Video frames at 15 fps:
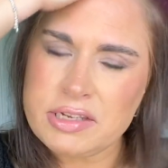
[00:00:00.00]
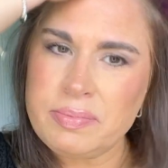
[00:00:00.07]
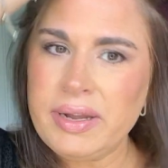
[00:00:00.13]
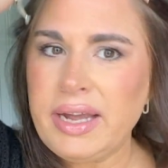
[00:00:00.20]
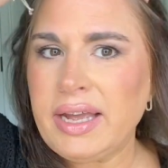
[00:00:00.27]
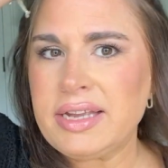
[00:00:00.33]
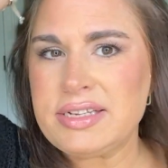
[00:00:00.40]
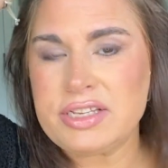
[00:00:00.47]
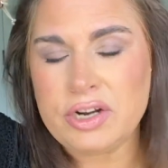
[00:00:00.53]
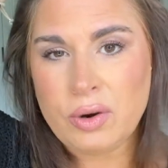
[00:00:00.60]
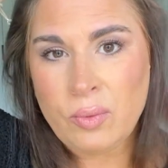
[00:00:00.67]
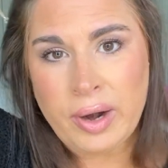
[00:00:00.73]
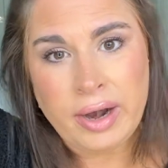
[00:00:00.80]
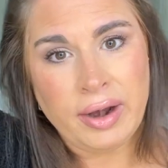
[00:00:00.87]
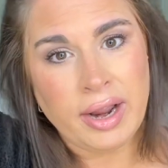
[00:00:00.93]
because they're
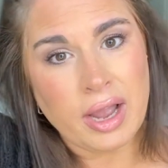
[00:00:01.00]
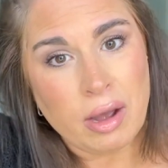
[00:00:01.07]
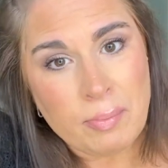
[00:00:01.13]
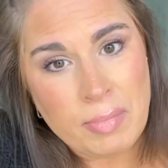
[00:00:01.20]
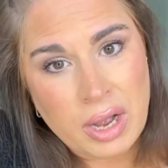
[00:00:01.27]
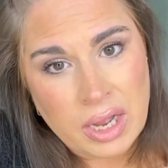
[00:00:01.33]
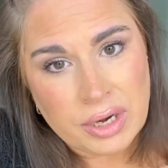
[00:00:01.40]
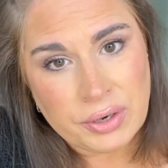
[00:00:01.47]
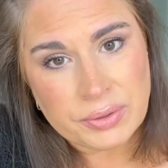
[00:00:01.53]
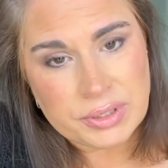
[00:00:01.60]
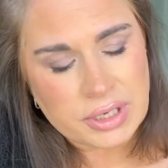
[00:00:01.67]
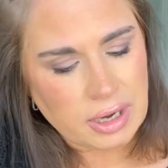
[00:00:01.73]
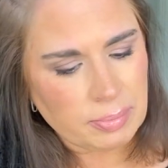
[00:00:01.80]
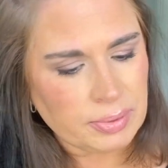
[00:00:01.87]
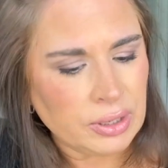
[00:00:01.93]
wearing a mono
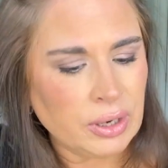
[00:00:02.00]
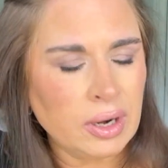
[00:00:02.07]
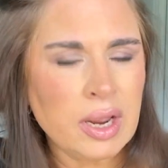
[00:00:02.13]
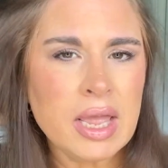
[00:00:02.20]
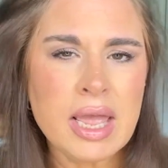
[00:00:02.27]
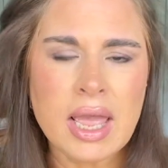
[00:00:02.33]
topper.